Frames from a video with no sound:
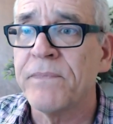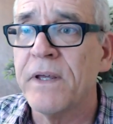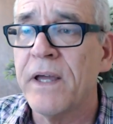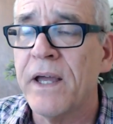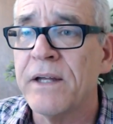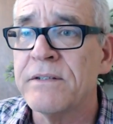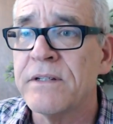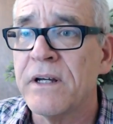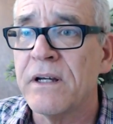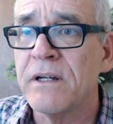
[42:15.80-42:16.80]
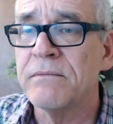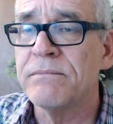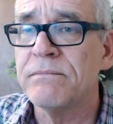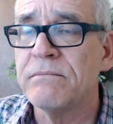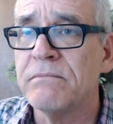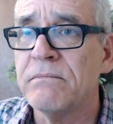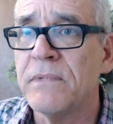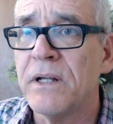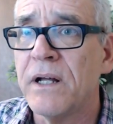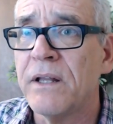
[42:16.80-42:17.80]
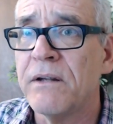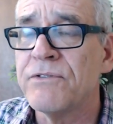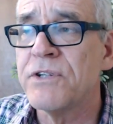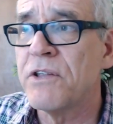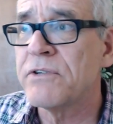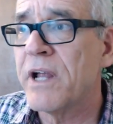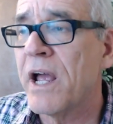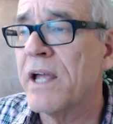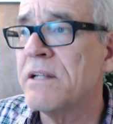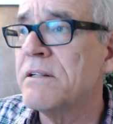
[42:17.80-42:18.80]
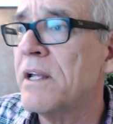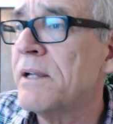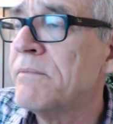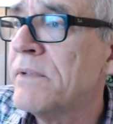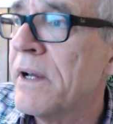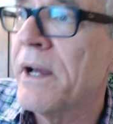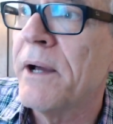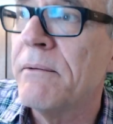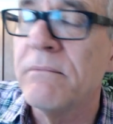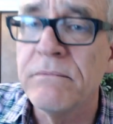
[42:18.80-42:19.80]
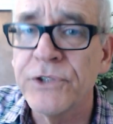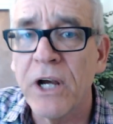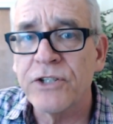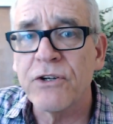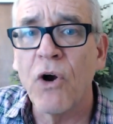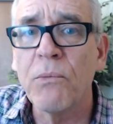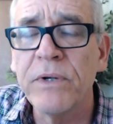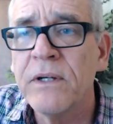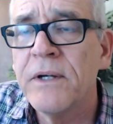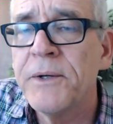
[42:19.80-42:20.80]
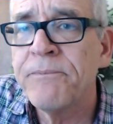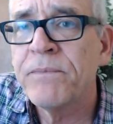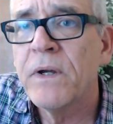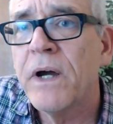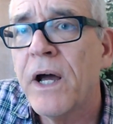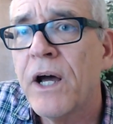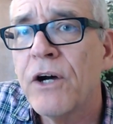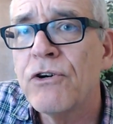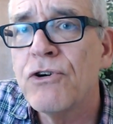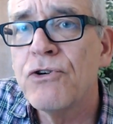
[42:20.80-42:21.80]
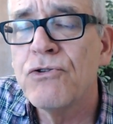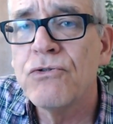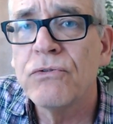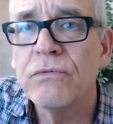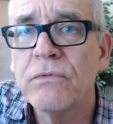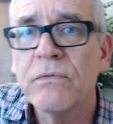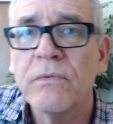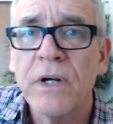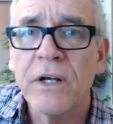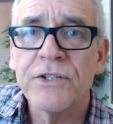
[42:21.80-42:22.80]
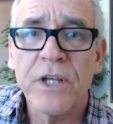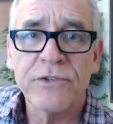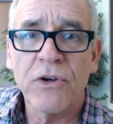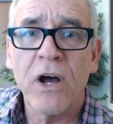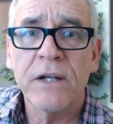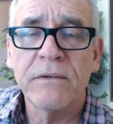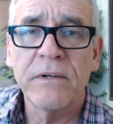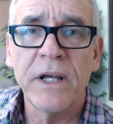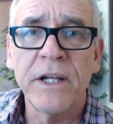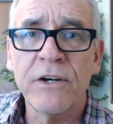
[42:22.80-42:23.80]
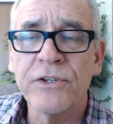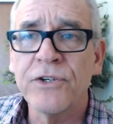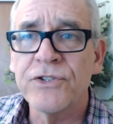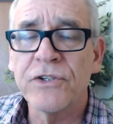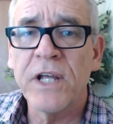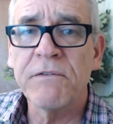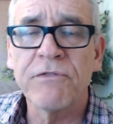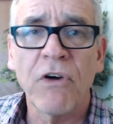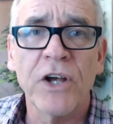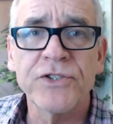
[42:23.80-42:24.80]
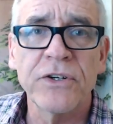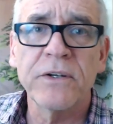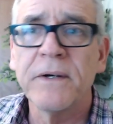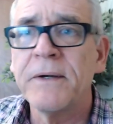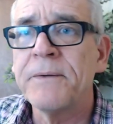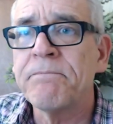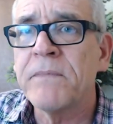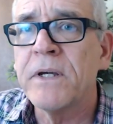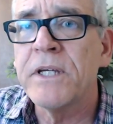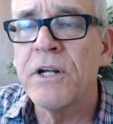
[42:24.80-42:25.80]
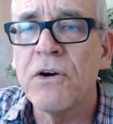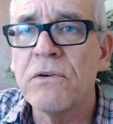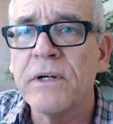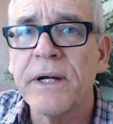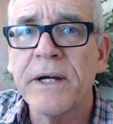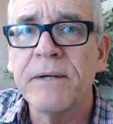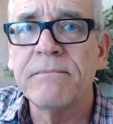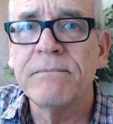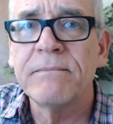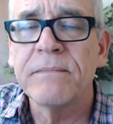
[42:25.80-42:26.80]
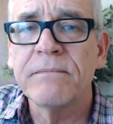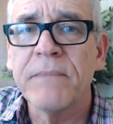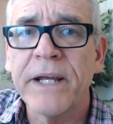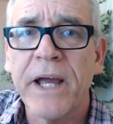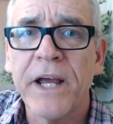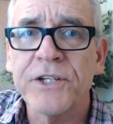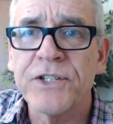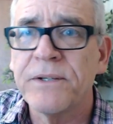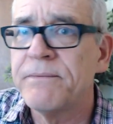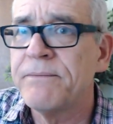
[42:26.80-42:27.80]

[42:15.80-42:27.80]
and uh, uh, there was another guy named uh, Josh Groban uh, who uh, Seth taught and introduced to David Foster. You know, um, my gosh,